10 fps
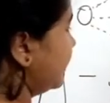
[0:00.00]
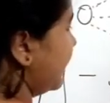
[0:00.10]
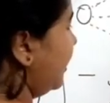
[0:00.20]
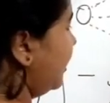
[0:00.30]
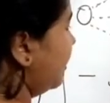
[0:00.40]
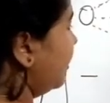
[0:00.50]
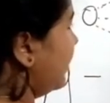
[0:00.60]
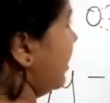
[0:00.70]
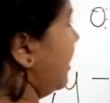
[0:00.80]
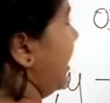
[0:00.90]
Yeah.
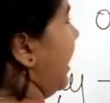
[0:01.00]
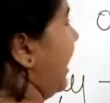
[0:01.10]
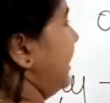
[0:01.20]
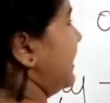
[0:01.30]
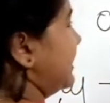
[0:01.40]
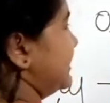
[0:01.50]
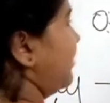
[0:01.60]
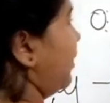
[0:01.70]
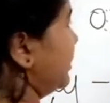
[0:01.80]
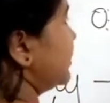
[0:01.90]
And let's see
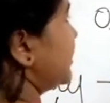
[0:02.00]
what's